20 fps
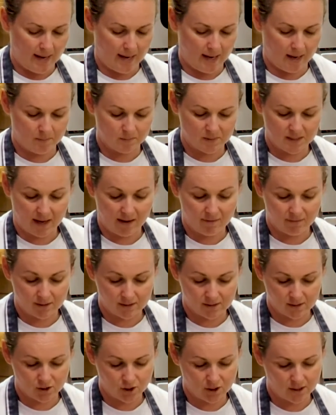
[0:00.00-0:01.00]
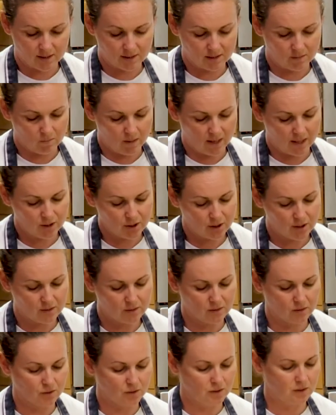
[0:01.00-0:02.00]
to have it as a cheesy mash.
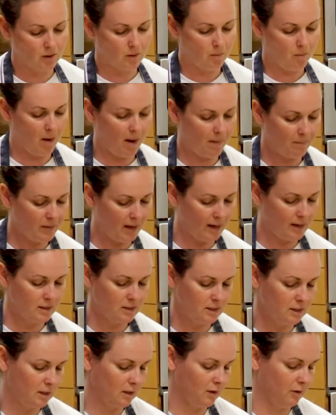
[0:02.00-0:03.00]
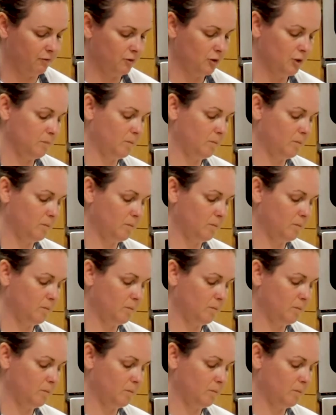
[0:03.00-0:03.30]
So I'm just going to pop that into the oven.